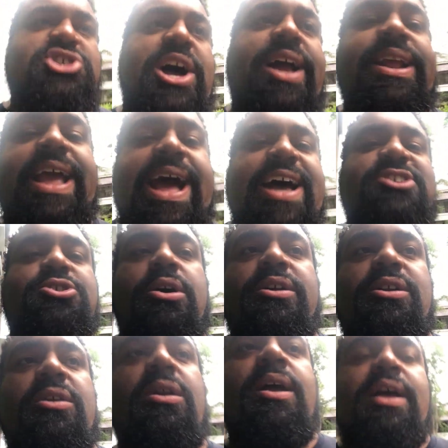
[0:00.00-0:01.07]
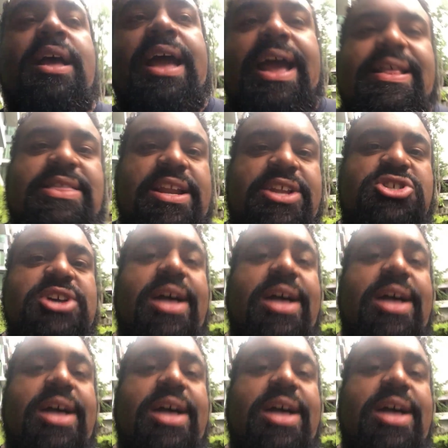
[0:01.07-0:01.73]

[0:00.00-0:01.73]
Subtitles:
John Castor, under Anthony